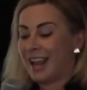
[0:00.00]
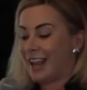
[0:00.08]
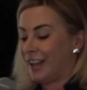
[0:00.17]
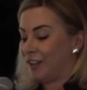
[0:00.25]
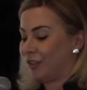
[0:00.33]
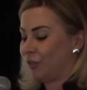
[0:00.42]

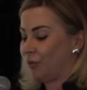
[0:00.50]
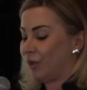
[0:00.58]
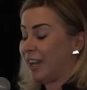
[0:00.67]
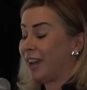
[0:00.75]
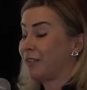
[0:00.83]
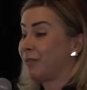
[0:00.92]
And
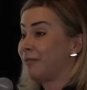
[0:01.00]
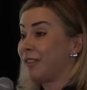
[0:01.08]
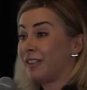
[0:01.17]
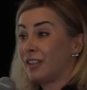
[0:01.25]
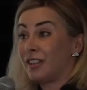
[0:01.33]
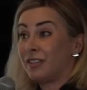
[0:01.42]
we have some
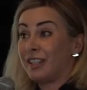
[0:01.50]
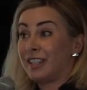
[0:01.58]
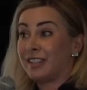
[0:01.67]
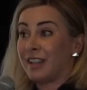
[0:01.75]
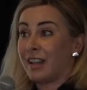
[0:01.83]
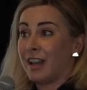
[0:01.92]
very
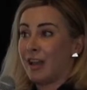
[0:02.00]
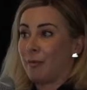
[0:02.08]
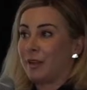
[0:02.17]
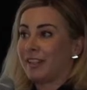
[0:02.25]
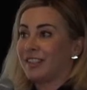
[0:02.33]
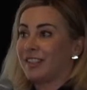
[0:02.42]
unique
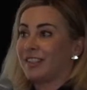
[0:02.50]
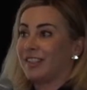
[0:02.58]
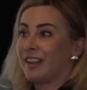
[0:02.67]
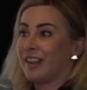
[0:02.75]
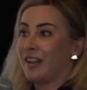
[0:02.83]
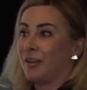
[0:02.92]
dynamics
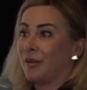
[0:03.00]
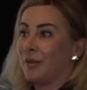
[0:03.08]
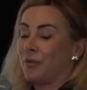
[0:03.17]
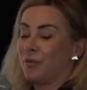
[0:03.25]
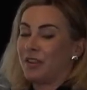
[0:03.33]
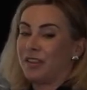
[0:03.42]

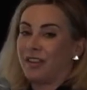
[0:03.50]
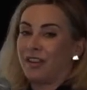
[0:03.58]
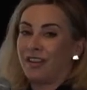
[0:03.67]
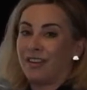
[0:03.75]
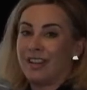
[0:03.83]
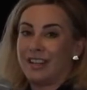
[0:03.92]
uh, with
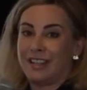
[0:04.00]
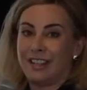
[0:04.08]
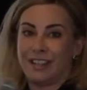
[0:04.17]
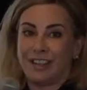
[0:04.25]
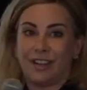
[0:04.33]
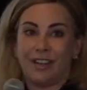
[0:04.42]
our
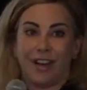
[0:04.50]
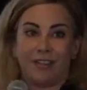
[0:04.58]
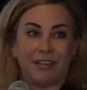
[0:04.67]
India